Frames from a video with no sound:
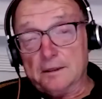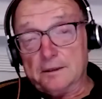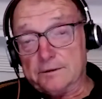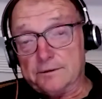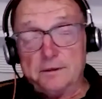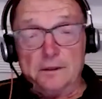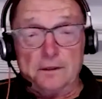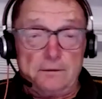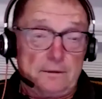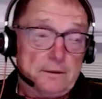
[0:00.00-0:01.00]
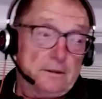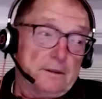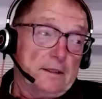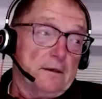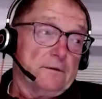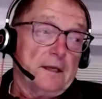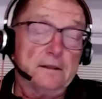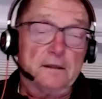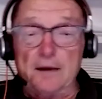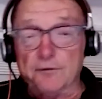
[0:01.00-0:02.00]
There's, they don't tend
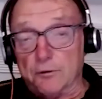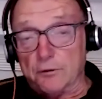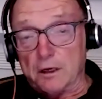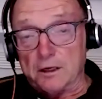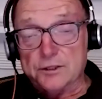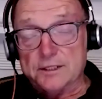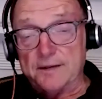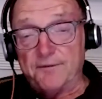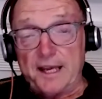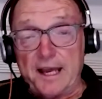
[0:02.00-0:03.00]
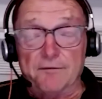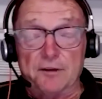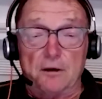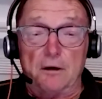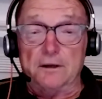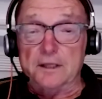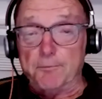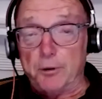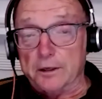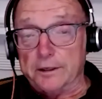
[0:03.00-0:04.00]
to have garages. If they have a car, they
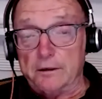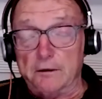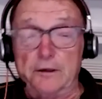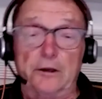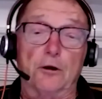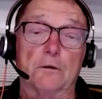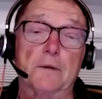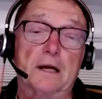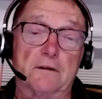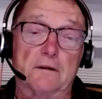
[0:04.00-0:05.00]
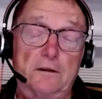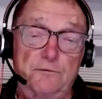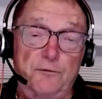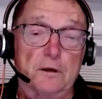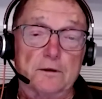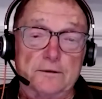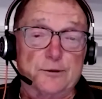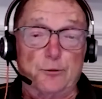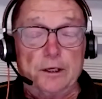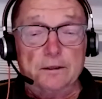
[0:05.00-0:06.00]
park it on the curb out front of the
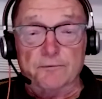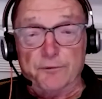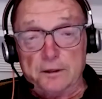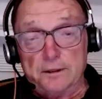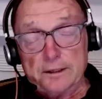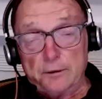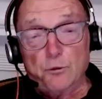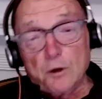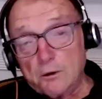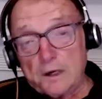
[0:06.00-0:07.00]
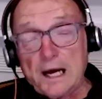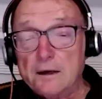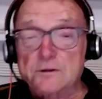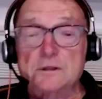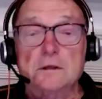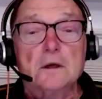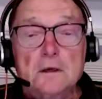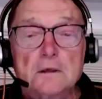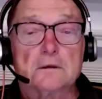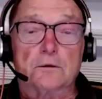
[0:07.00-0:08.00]
street in front of their row house
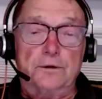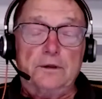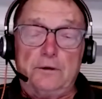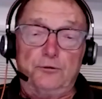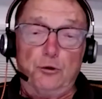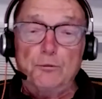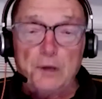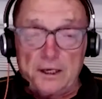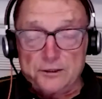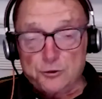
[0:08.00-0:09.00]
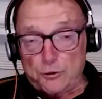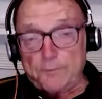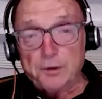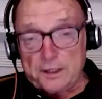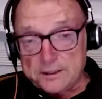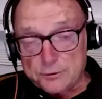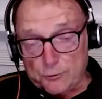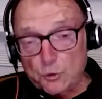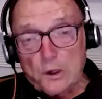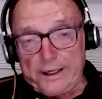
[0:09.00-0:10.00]
or their duplex, triplex, or
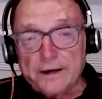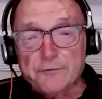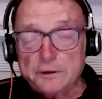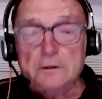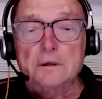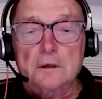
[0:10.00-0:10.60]
whatever.